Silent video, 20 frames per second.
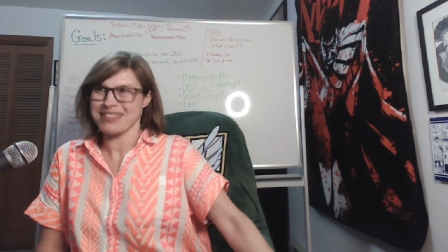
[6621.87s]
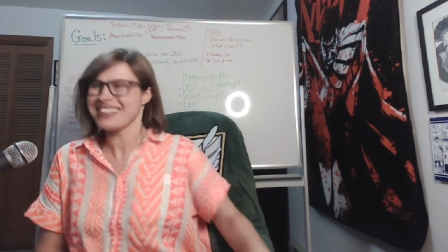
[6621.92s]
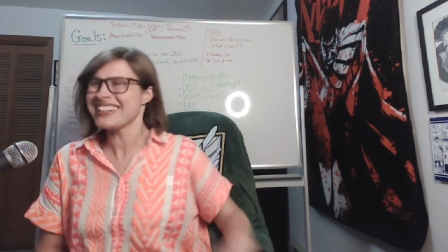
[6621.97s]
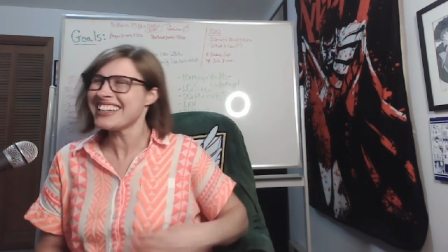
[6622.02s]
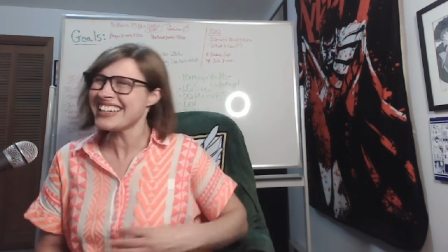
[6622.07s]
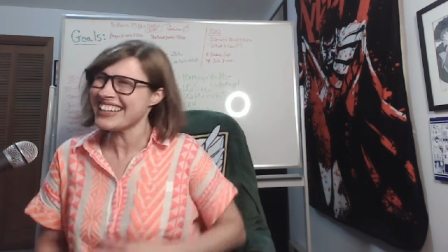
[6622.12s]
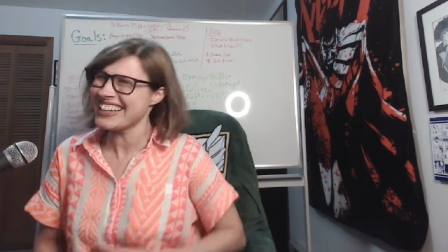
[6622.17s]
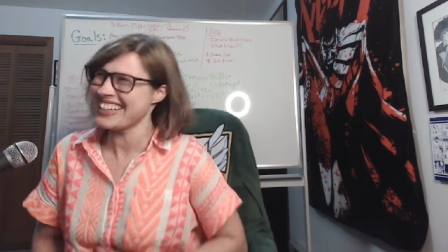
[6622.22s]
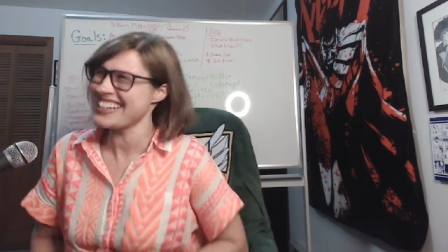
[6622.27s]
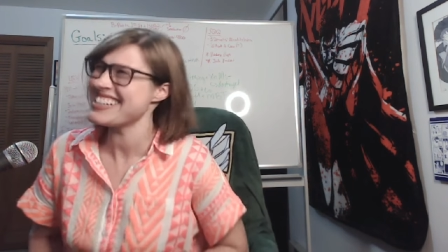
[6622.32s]
this
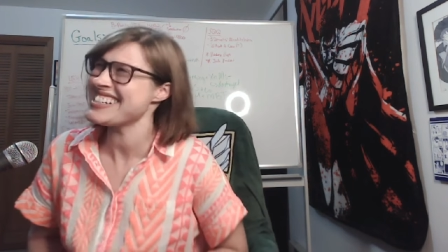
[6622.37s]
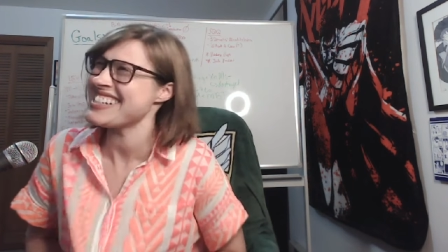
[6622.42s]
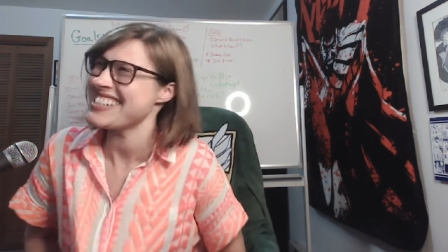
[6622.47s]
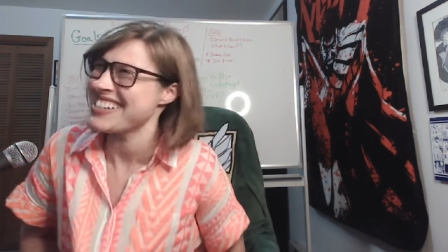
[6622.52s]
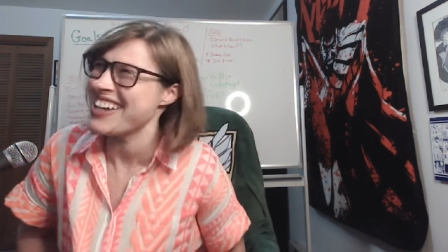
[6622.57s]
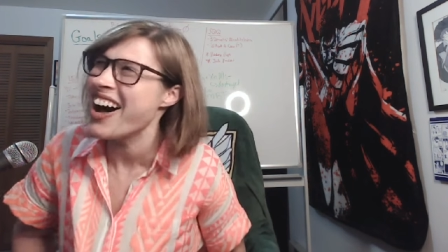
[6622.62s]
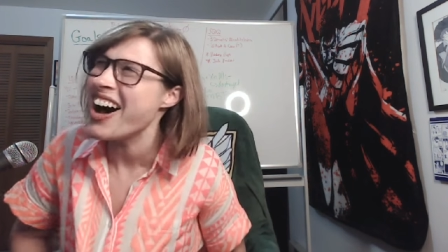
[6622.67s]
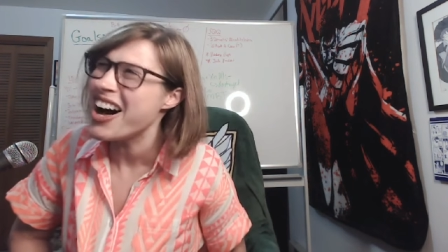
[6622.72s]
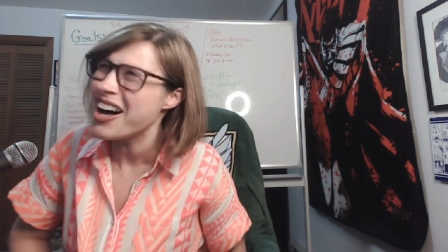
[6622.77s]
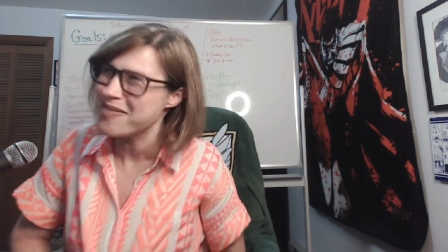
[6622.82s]
is
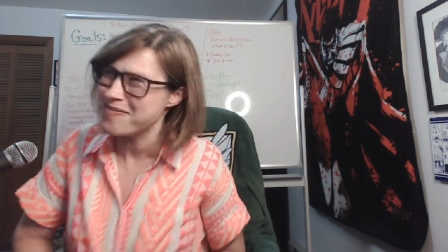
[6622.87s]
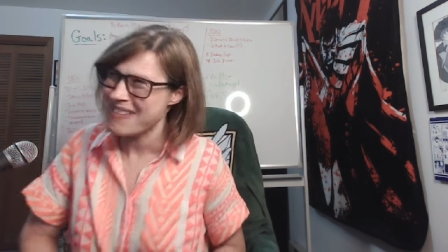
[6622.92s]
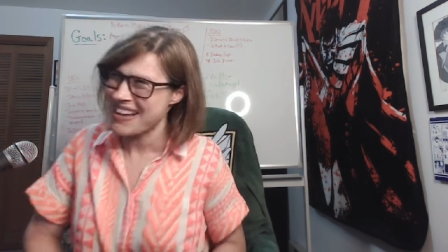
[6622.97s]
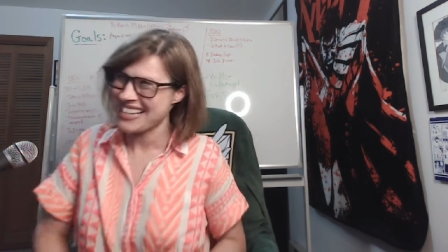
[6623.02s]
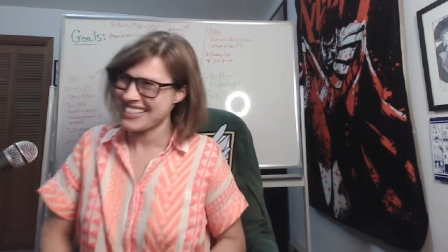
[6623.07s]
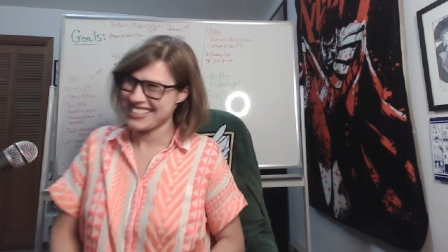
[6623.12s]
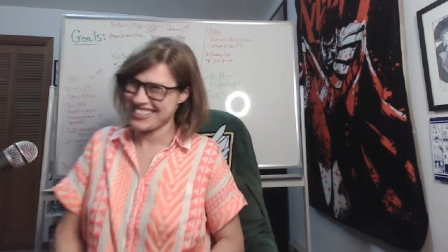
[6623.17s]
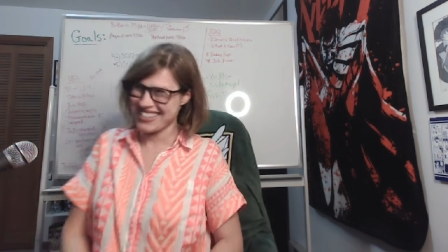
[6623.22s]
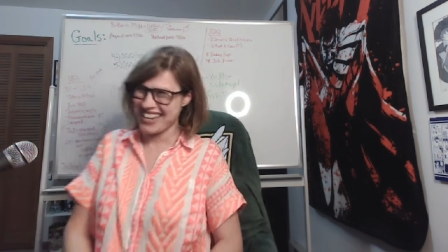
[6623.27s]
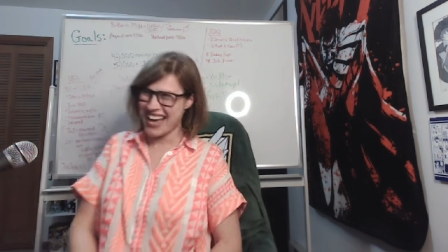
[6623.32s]
all
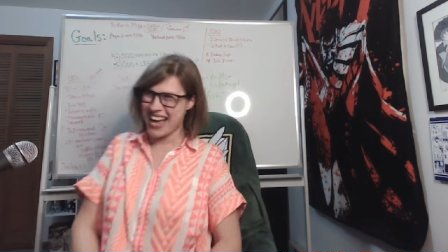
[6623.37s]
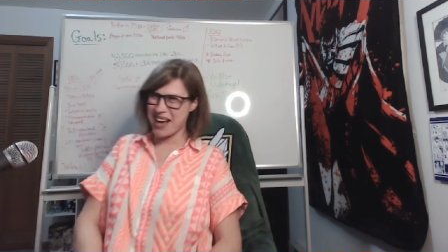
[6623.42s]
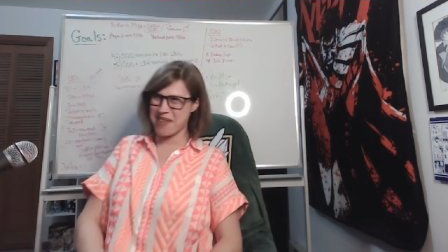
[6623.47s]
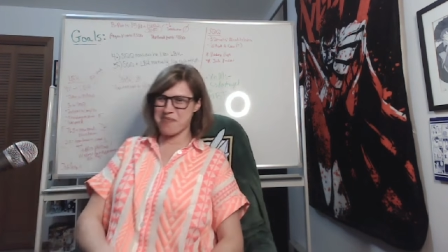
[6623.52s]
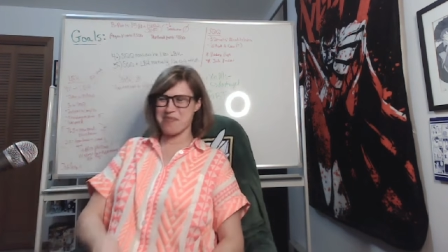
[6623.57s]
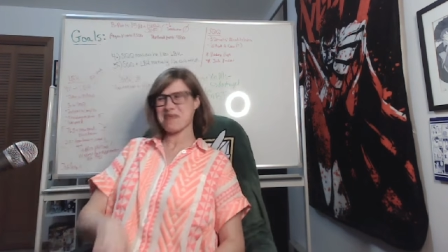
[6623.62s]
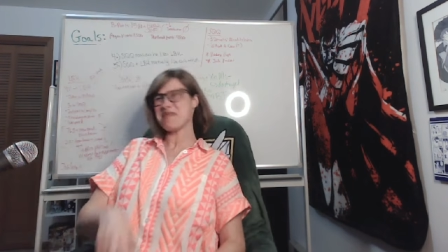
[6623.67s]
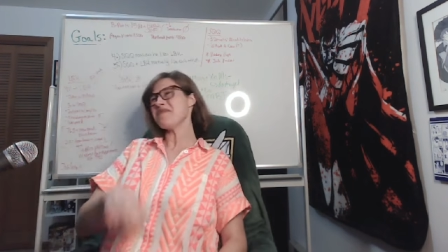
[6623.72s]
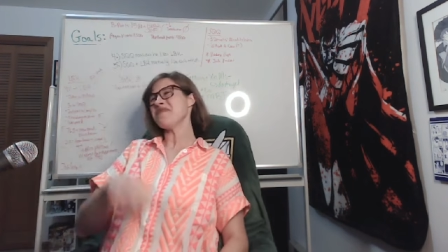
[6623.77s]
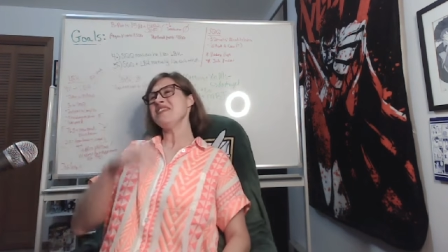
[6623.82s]
messed
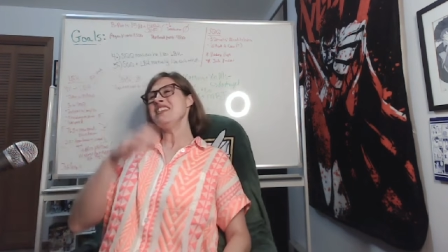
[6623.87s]
up.